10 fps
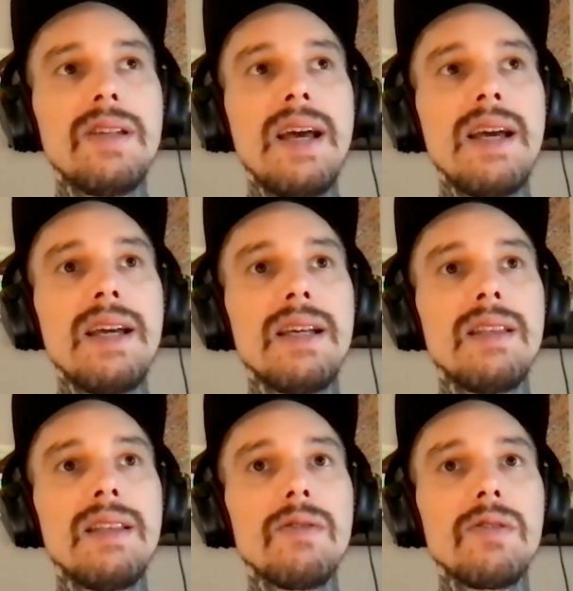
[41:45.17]
day,
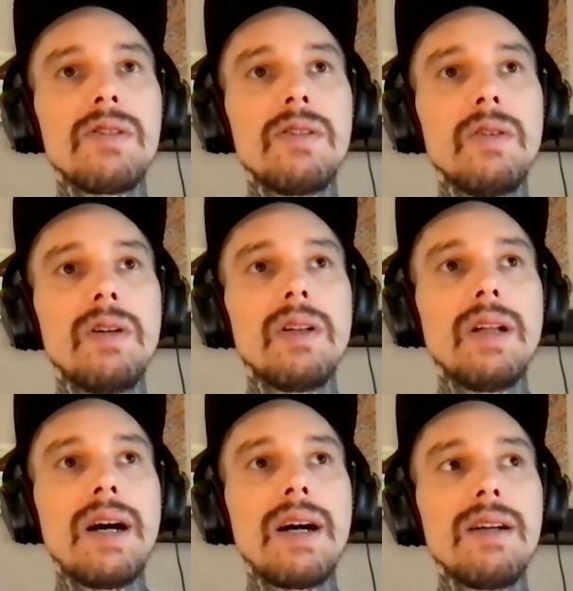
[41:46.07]
there's still a
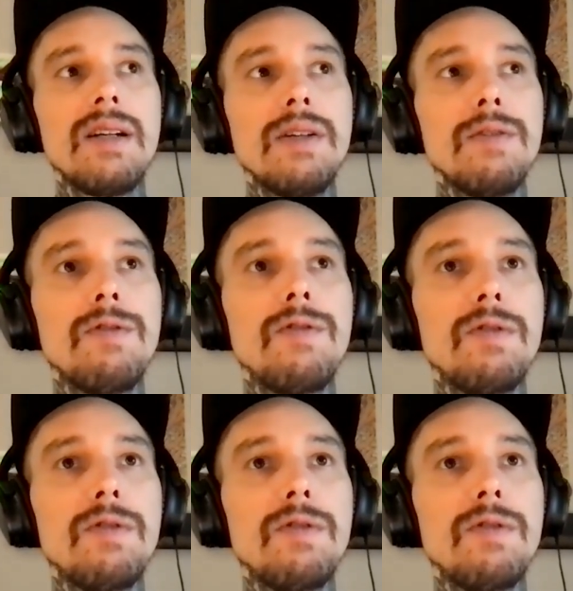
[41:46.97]
lot of